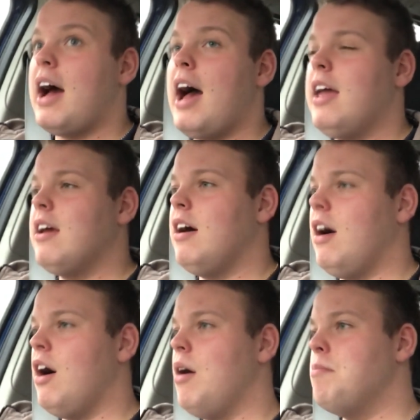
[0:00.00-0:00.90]
UK.
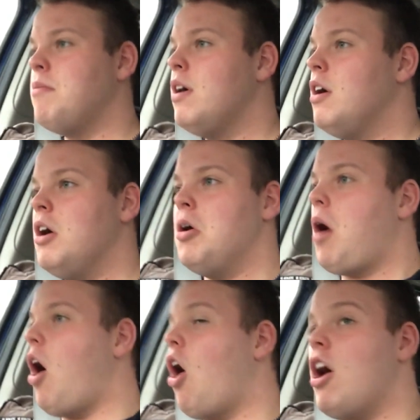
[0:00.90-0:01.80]

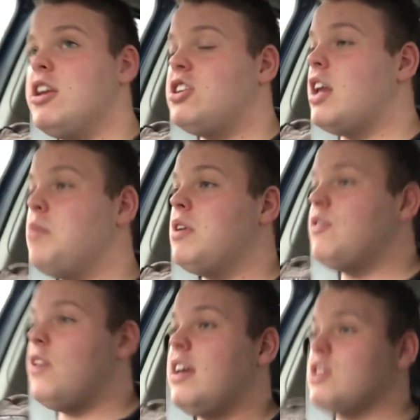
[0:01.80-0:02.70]
I
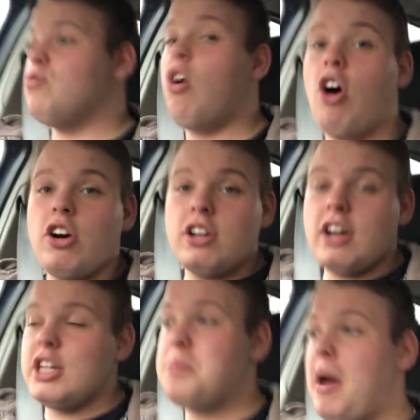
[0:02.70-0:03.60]
genuinely think it's wrong,
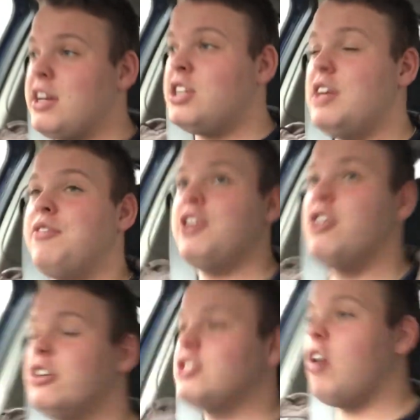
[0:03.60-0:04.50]
especially for
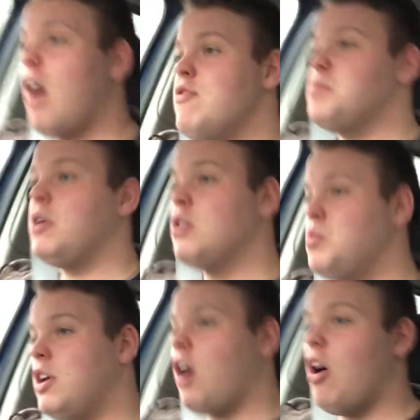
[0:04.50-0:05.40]
younger drivers,
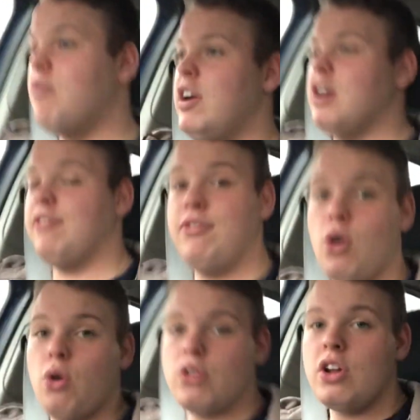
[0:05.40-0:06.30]
because we can't really
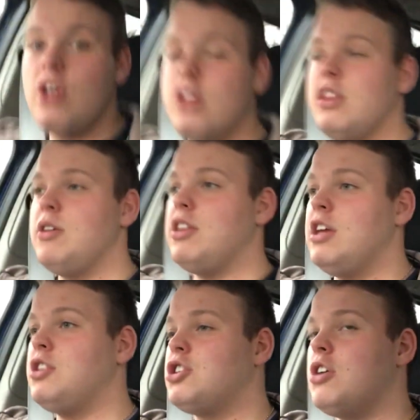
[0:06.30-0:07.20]
afford the
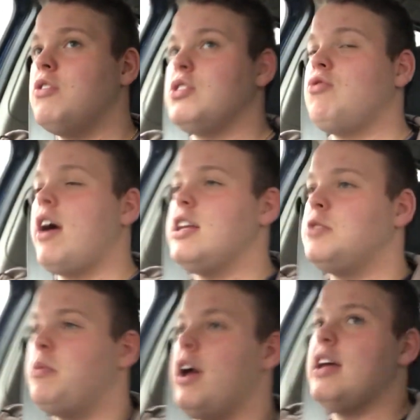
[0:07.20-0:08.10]
insurance
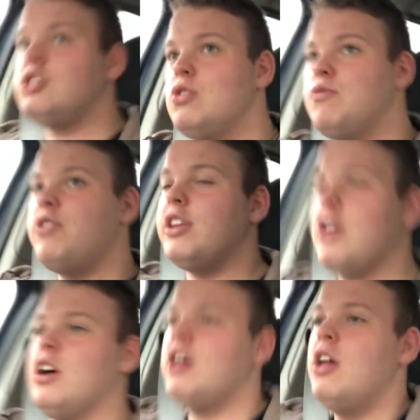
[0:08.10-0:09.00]
rates, but it's something
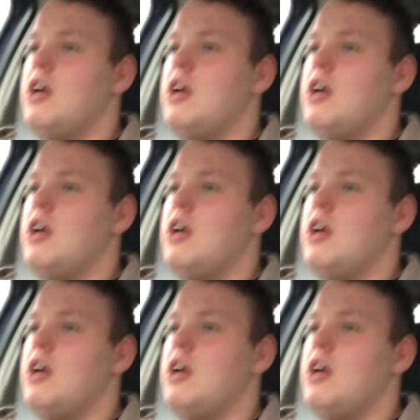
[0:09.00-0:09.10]
that